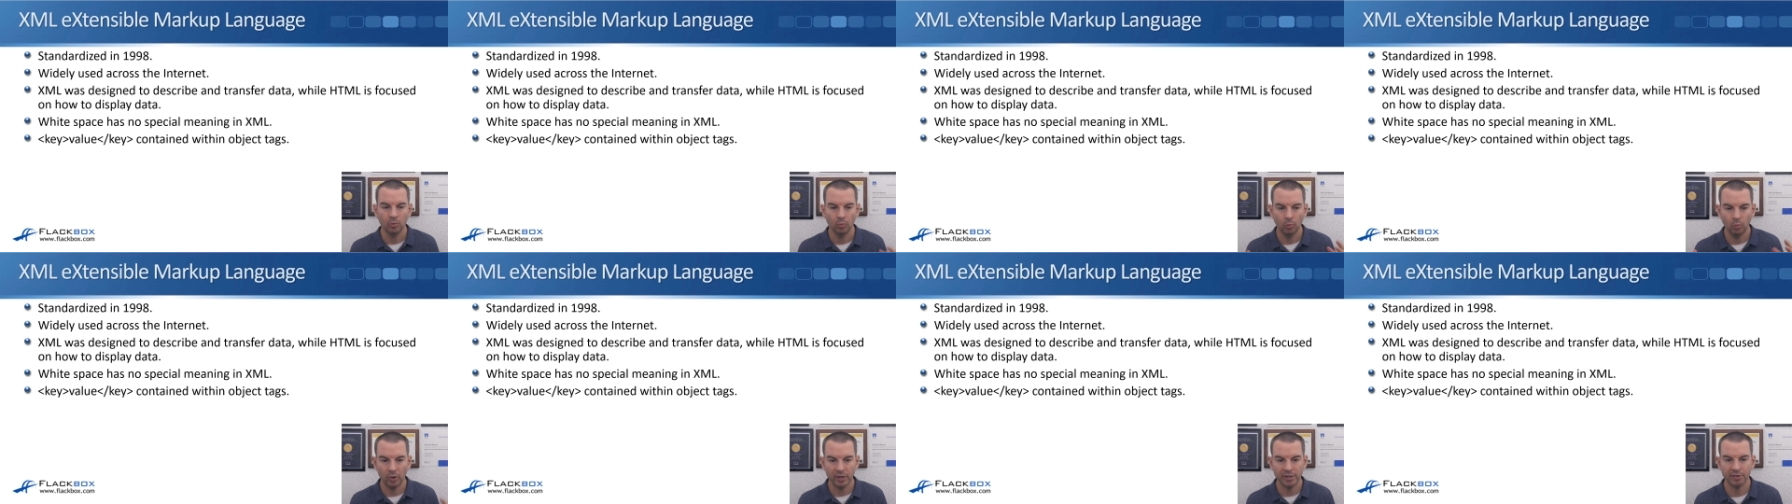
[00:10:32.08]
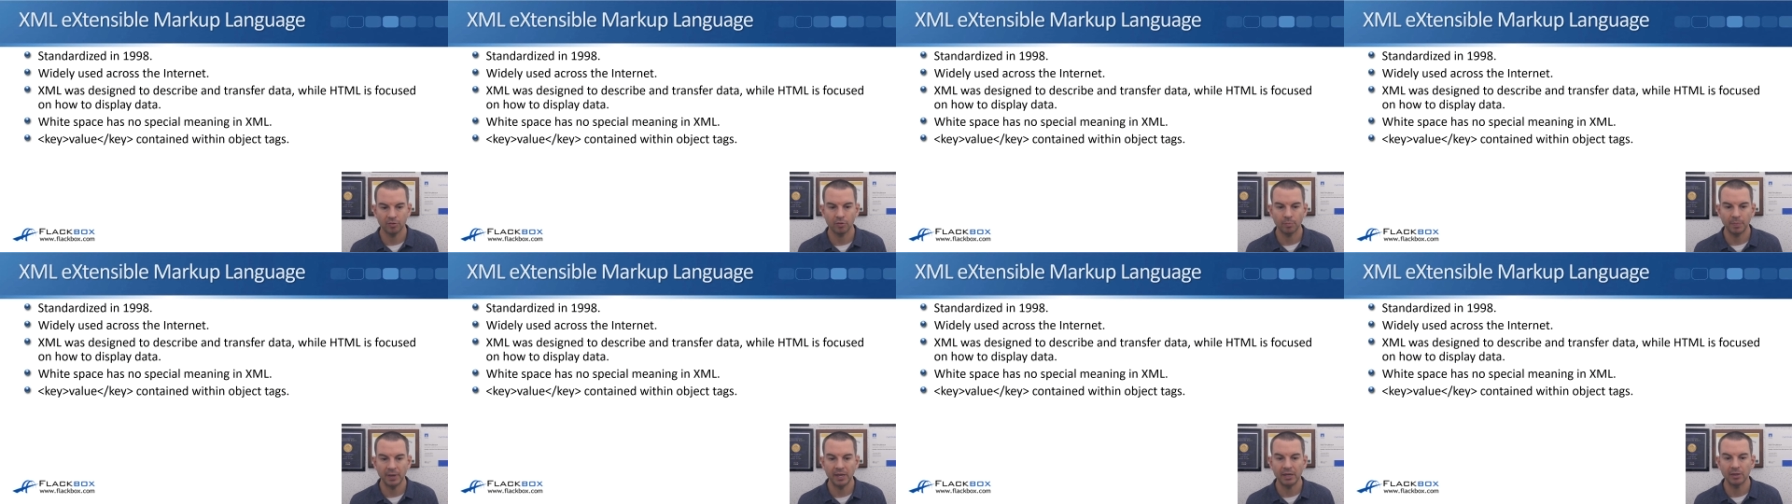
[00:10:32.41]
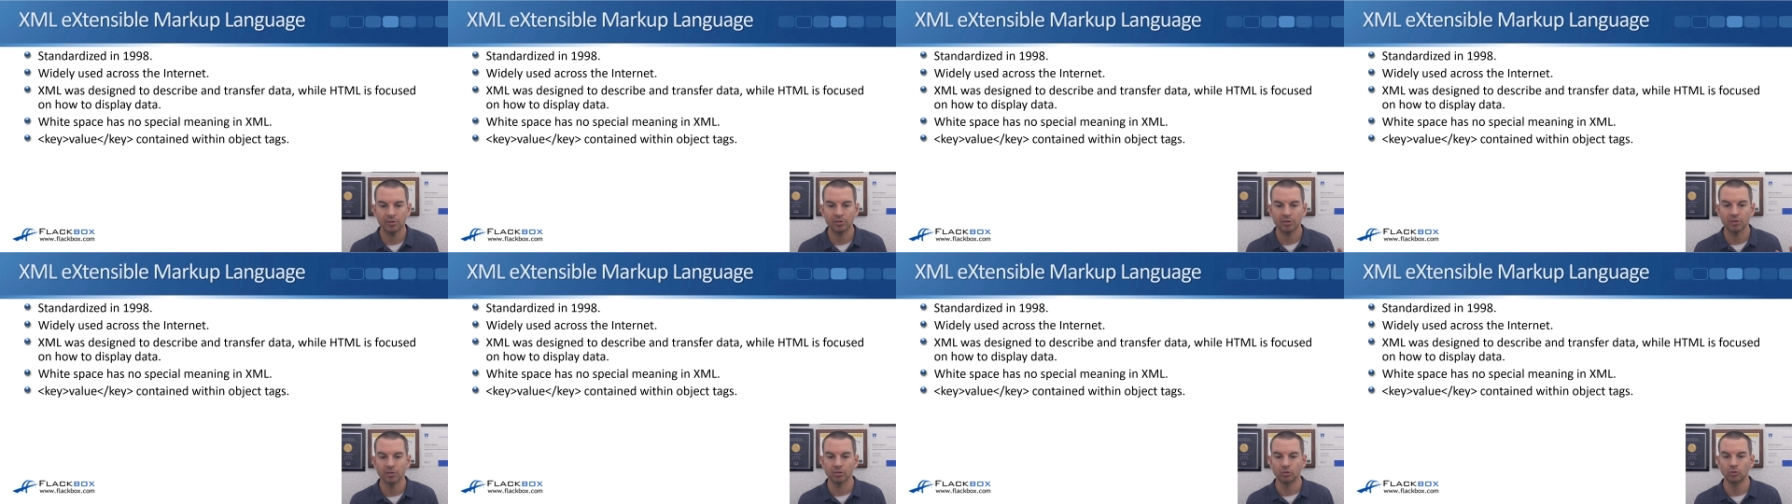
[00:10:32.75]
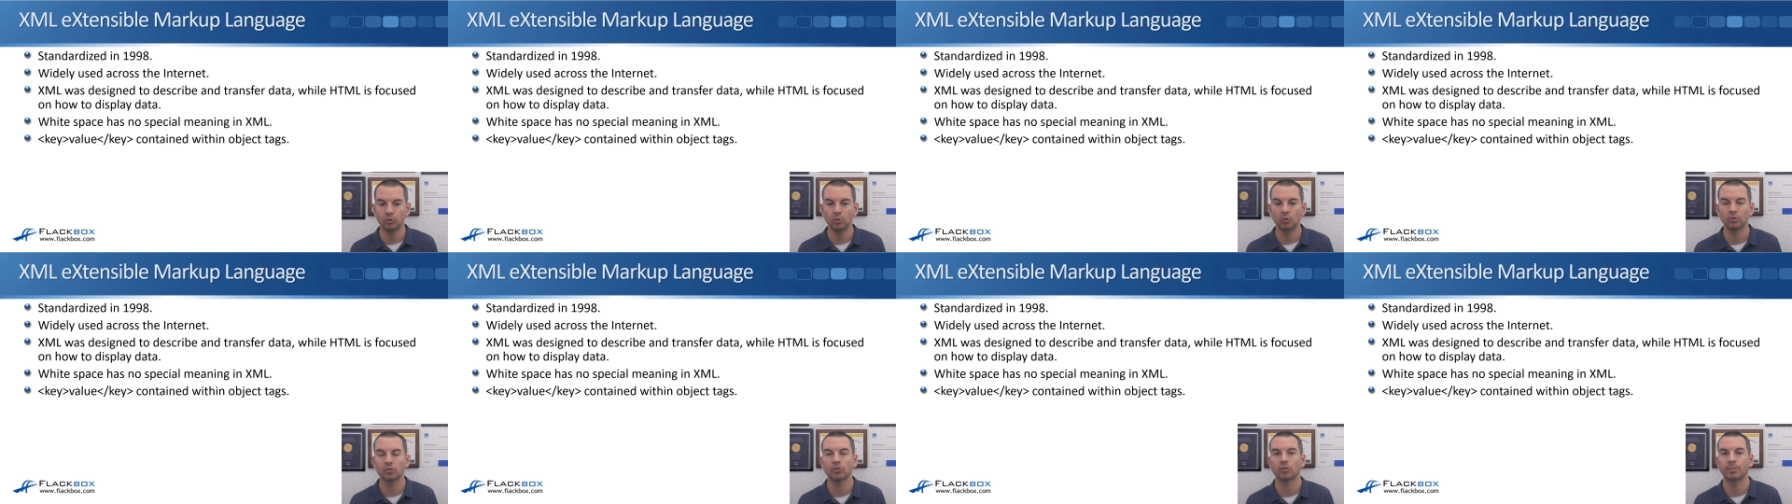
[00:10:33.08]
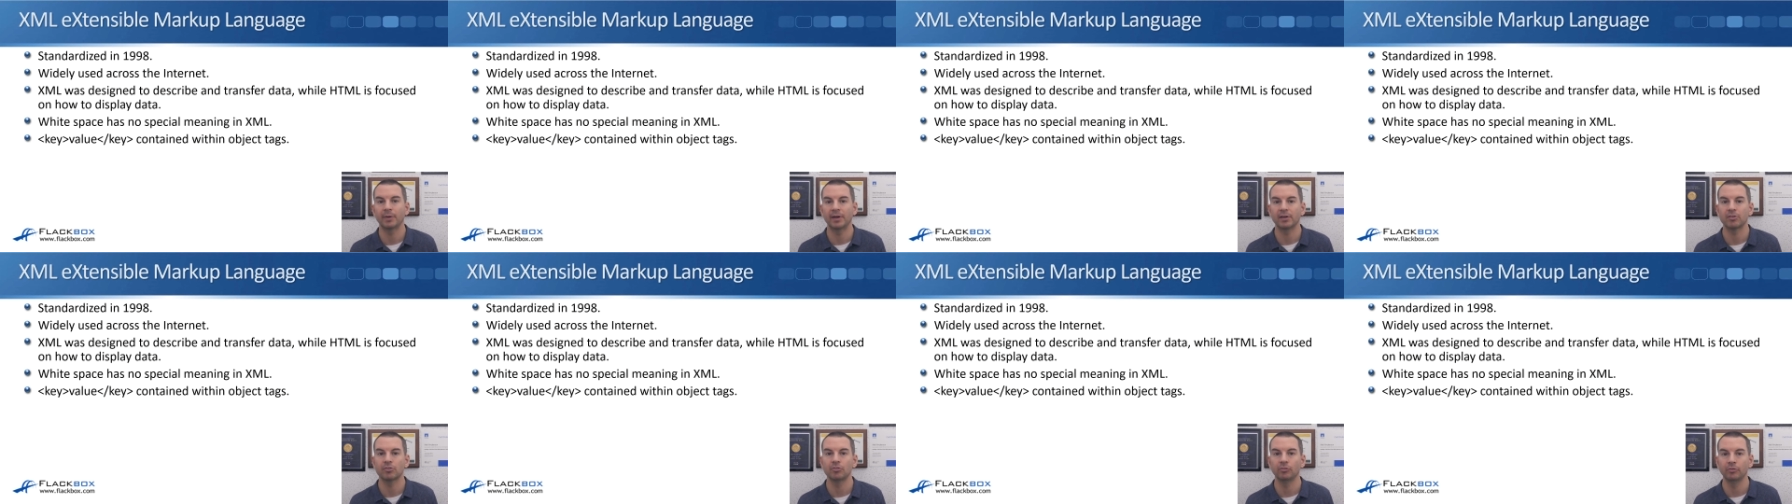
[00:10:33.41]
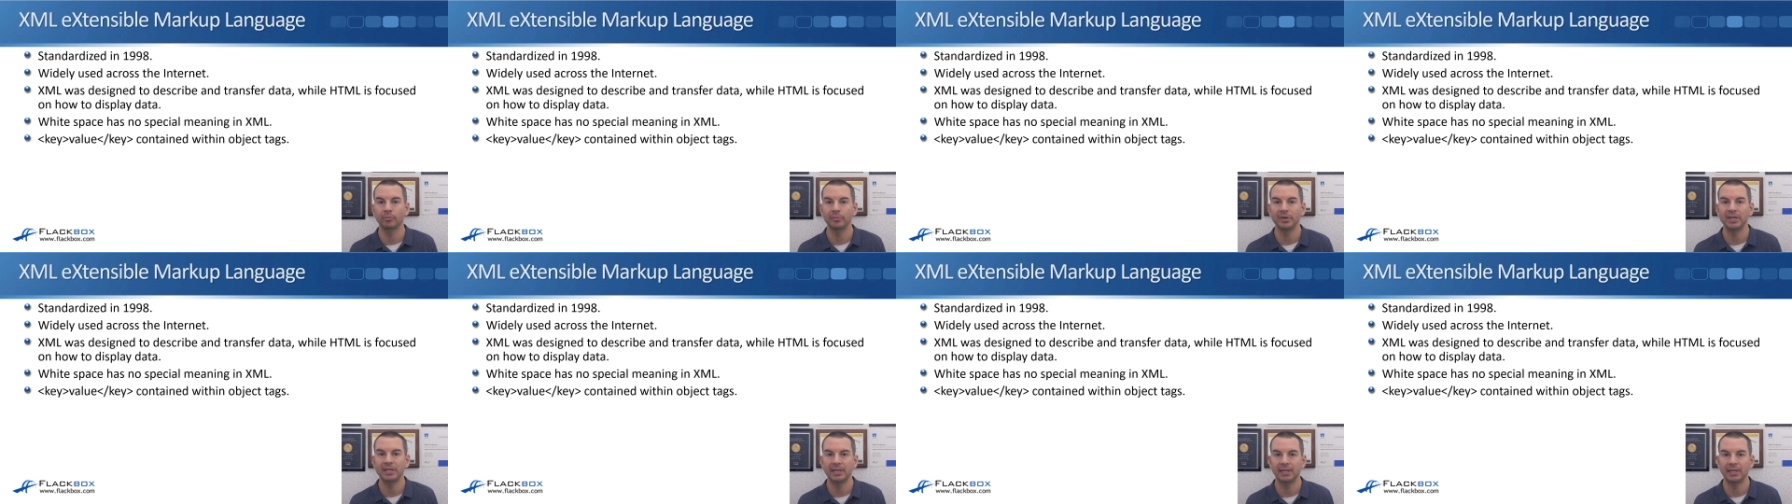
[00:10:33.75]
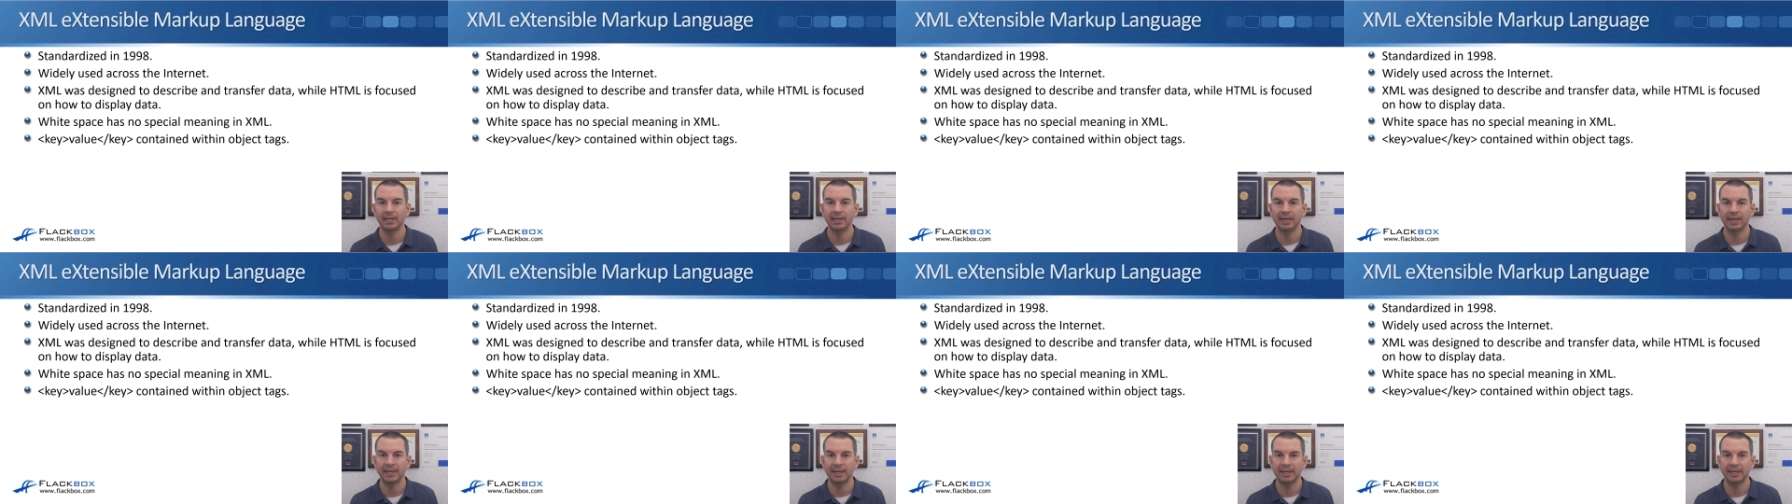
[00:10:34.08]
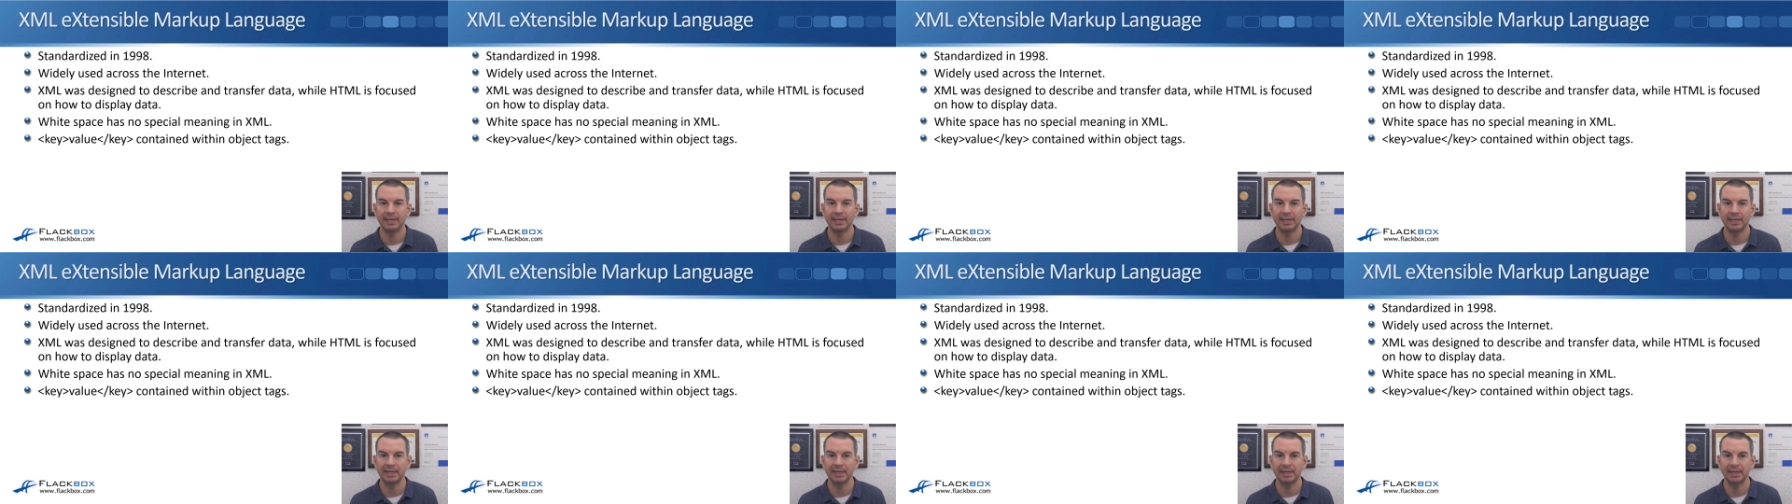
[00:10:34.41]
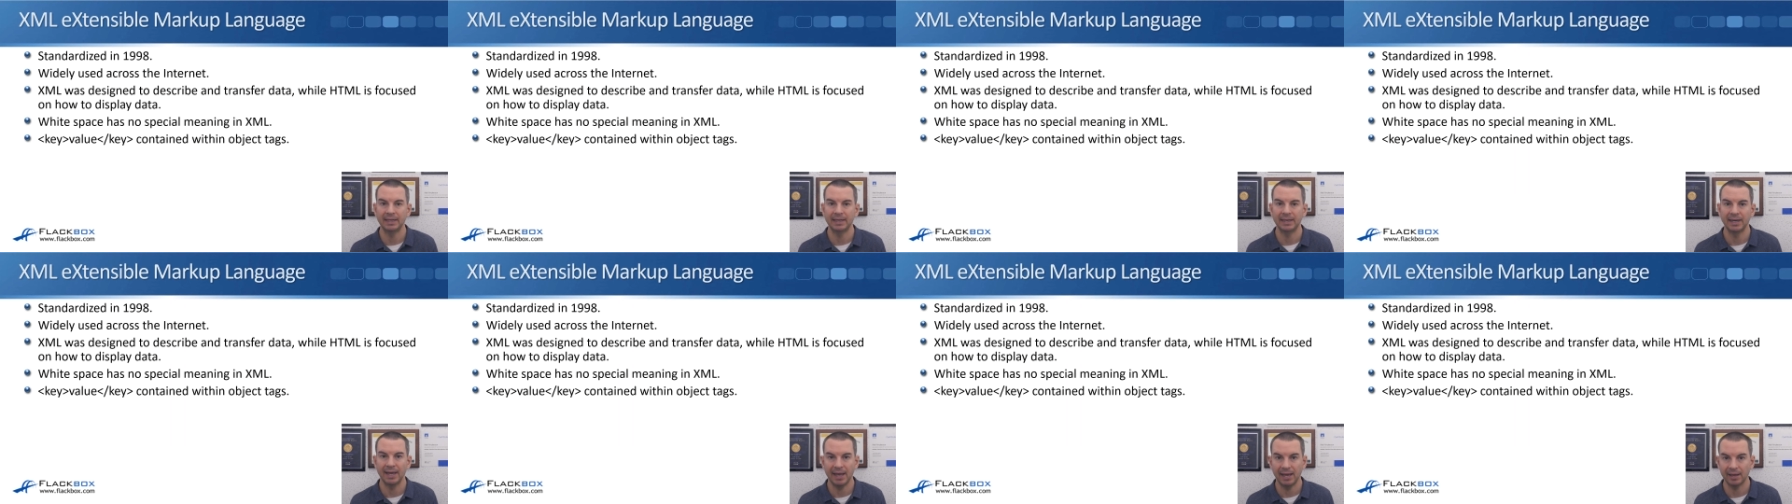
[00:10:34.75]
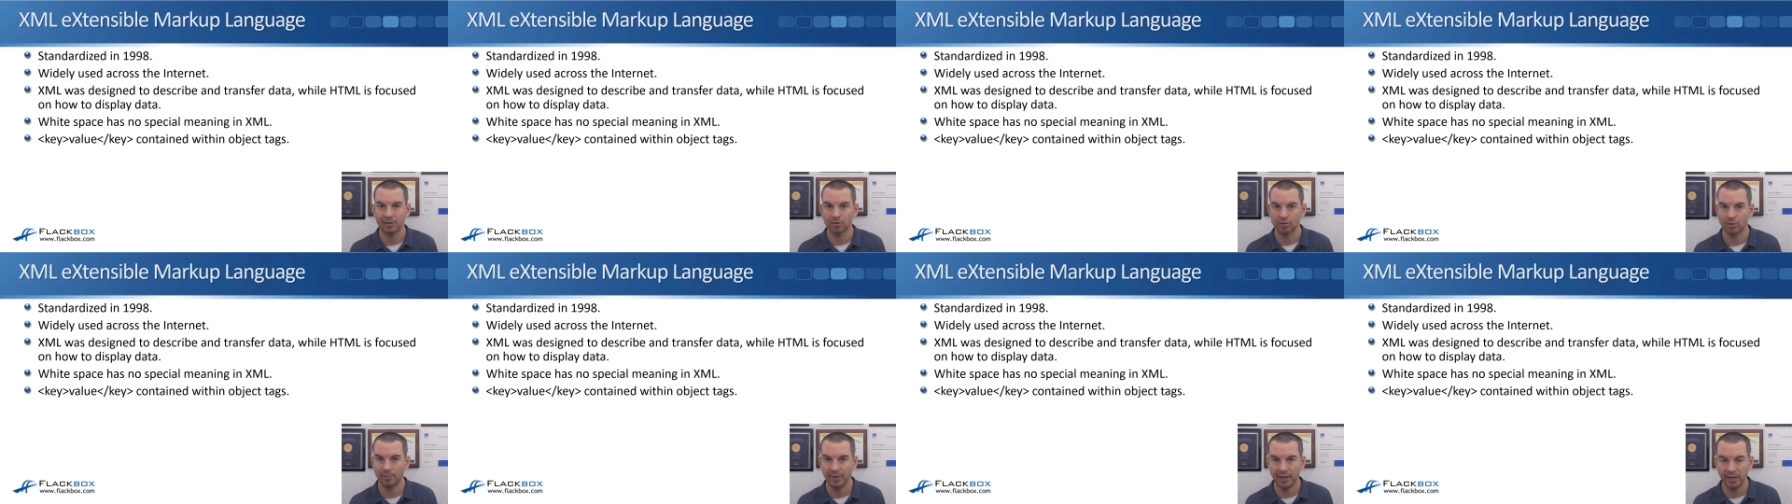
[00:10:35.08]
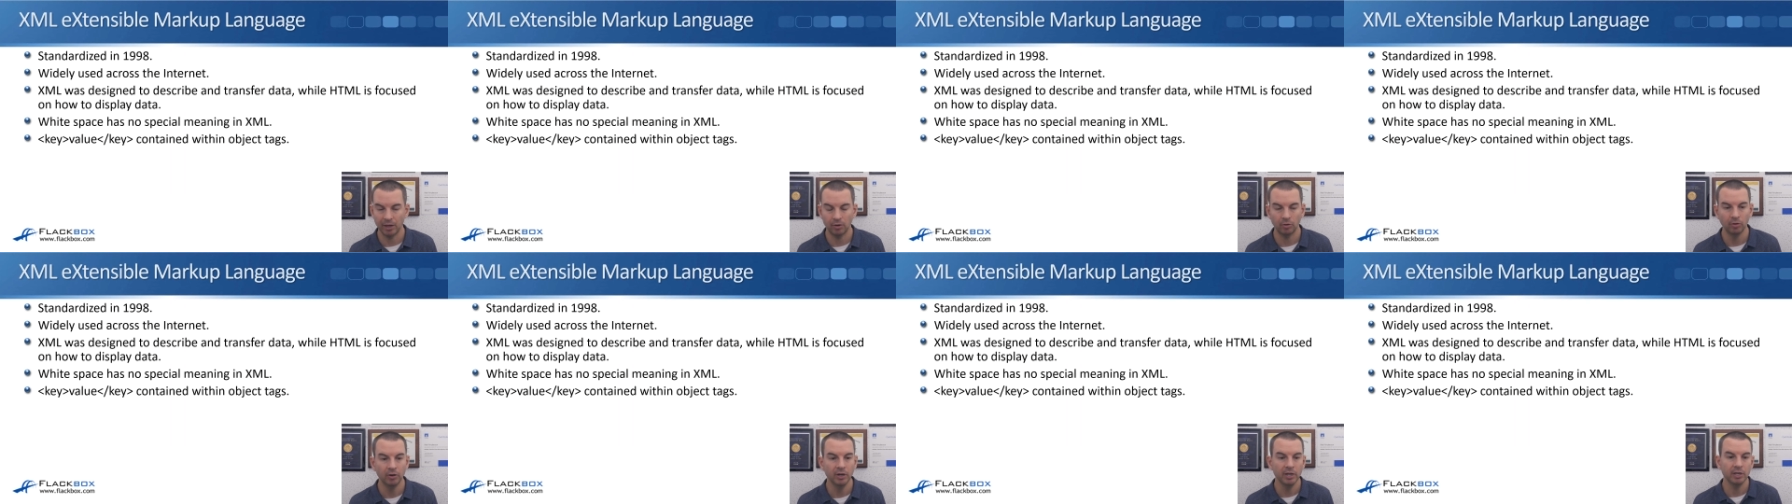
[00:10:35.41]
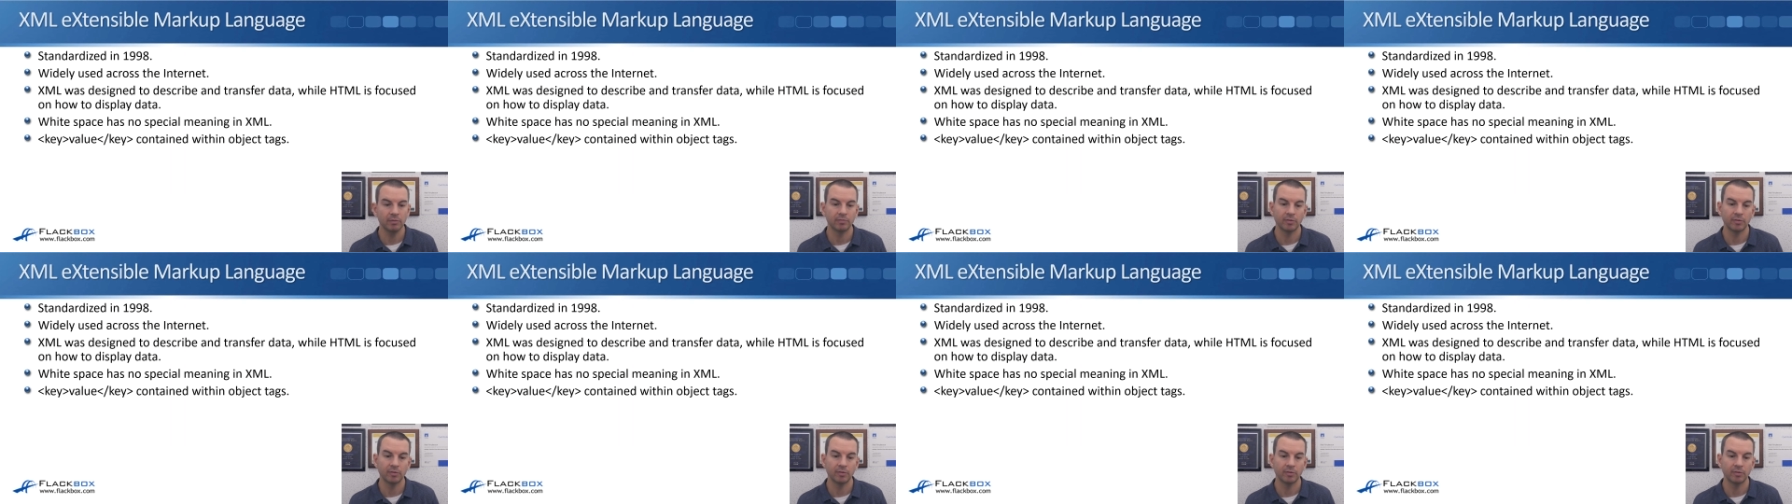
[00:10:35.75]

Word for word: White space has no special meaning in XML,